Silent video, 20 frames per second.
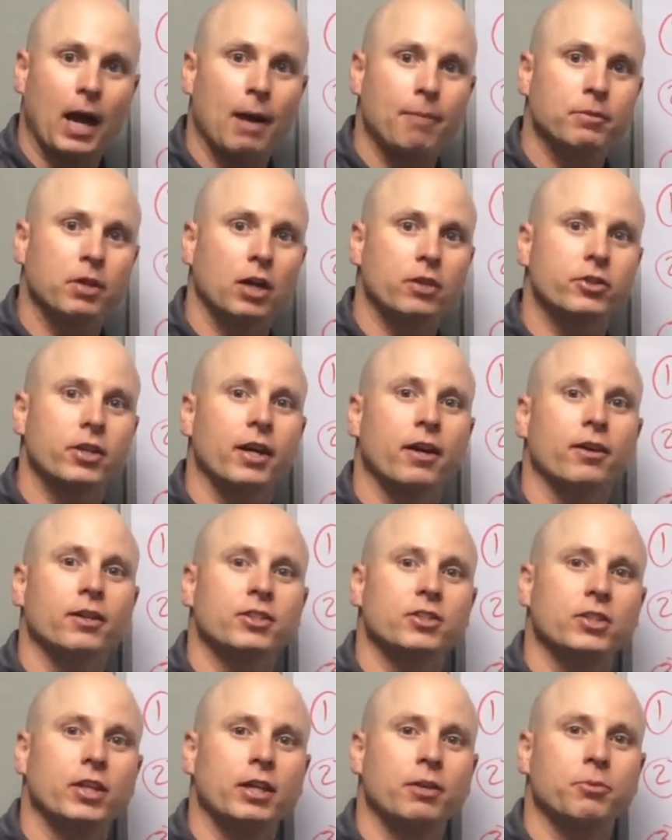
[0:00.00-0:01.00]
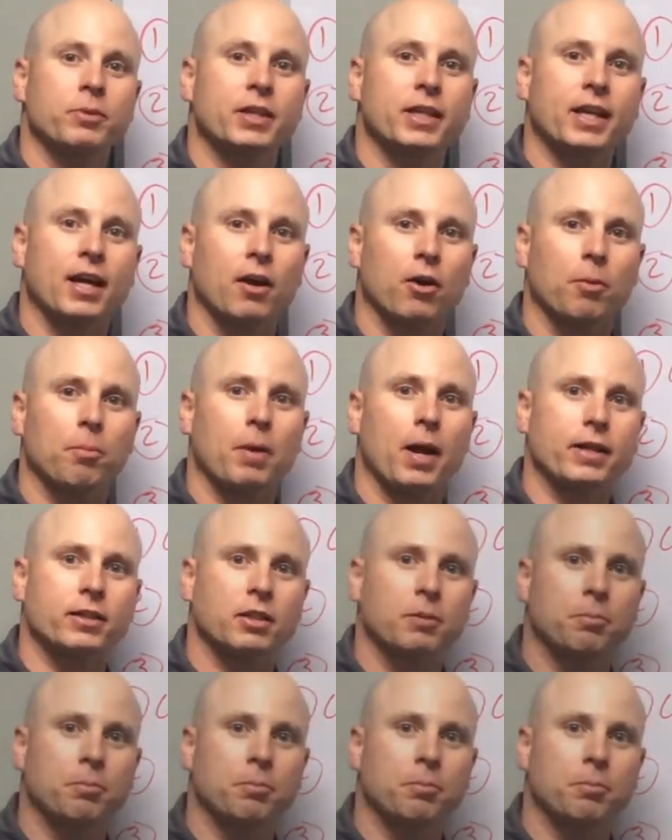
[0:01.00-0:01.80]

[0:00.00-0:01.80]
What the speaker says: I'm Dr. Aaron Seaton with the Chiropractic